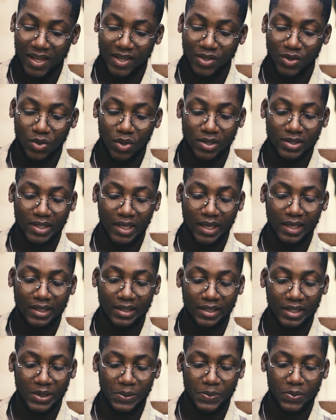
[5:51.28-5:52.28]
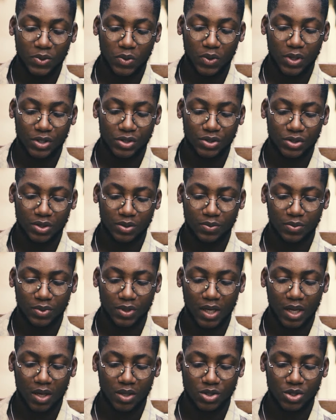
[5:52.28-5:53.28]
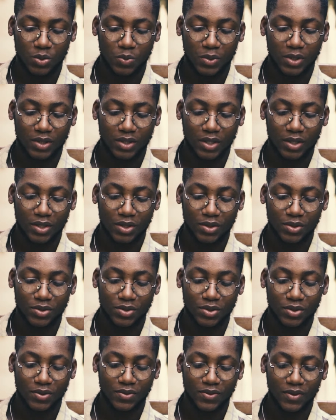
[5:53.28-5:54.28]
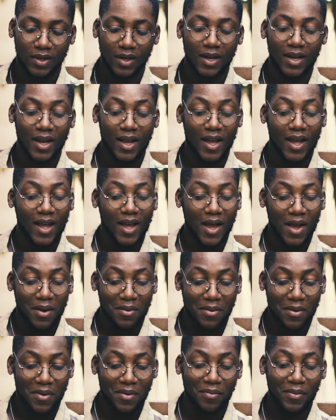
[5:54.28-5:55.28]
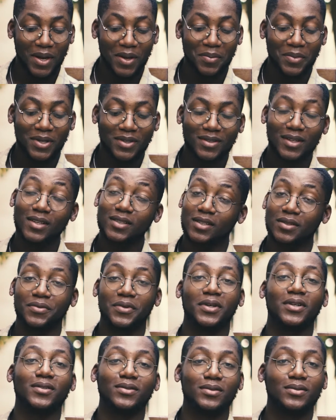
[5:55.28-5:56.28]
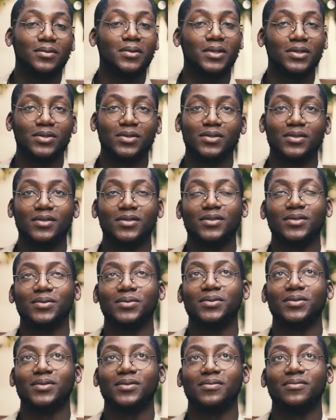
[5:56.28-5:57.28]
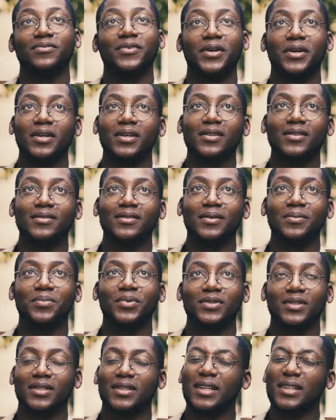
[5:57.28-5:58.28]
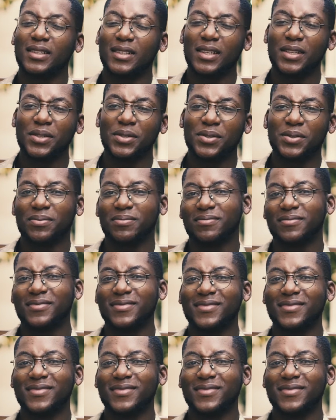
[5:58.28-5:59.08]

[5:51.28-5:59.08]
Not a deep question, but how's your mental health so far? That's a very good question still though. Very important. And thank you.